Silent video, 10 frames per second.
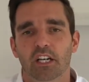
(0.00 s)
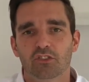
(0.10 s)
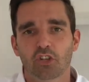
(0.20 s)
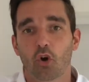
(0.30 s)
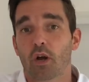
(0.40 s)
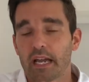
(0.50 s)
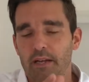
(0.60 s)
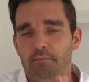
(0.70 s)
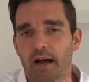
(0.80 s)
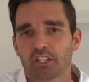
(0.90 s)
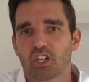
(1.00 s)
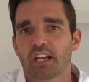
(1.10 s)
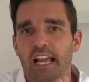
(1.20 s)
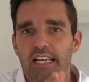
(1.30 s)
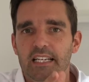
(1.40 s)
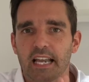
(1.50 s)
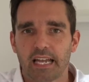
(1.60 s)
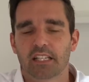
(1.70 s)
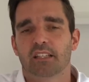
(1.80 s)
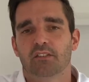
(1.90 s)
So imagine a
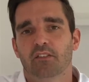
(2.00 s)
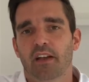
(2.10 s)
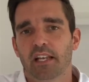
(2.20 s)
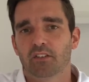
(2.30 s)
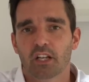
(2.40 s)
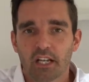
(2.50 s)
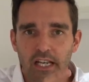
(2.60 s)
negative event